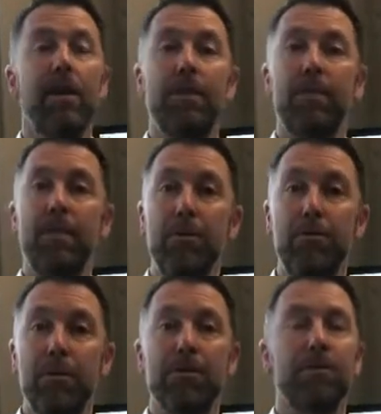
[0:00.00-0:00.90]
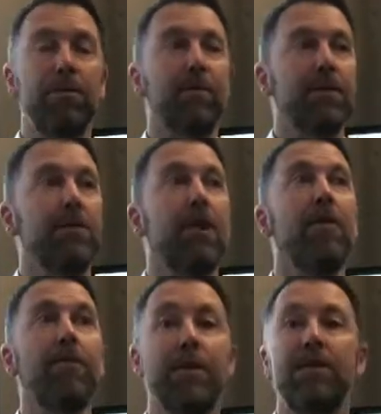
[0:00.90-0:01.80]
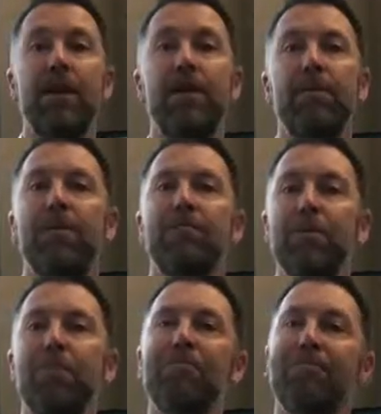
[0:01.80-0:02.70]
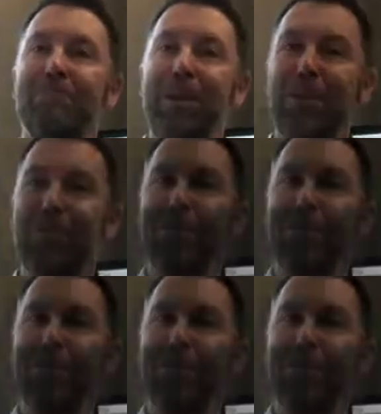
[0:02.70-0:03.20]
in my new role as a professor, I'm very excited about. So thank you.